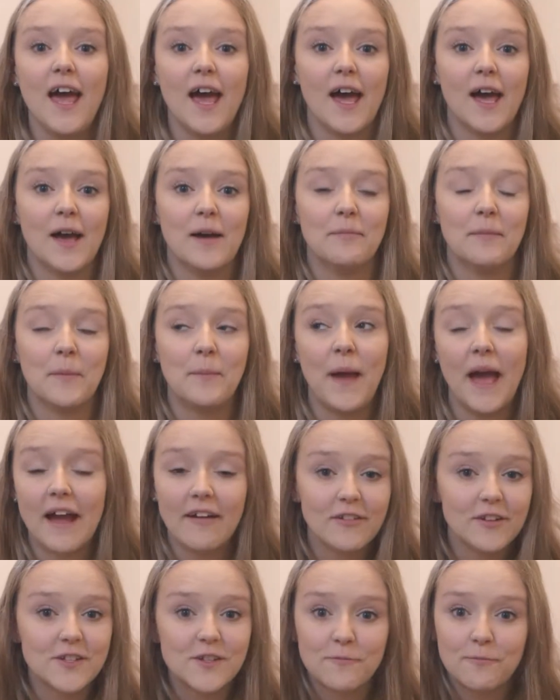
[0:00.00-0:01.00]
My
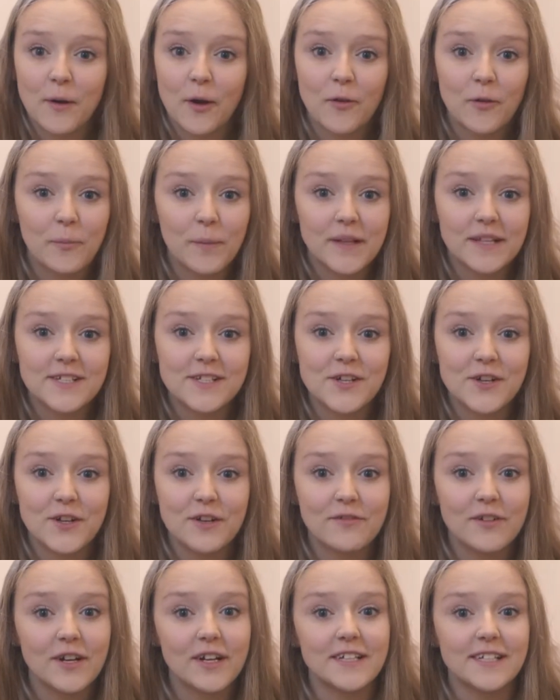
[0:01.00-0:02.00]
parents have both been to
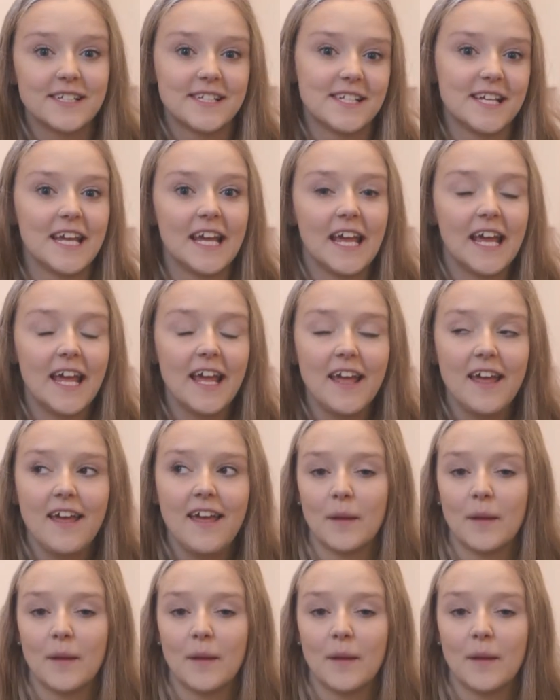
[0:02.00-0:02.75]
university.